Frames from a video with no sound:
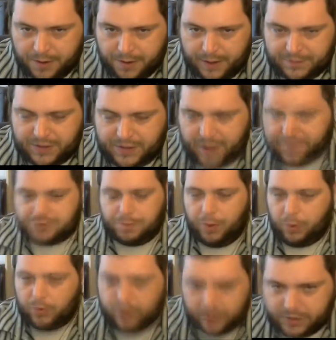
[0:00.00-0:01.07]
If they've
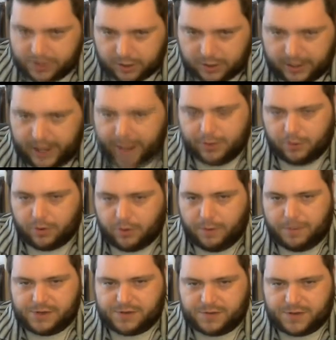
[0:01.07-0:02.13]
spoken with the landlord a
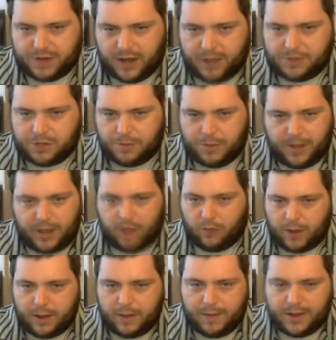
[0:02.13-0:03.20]
bunch of times to make
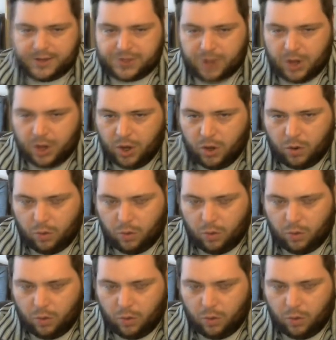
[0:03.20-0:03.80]
agreements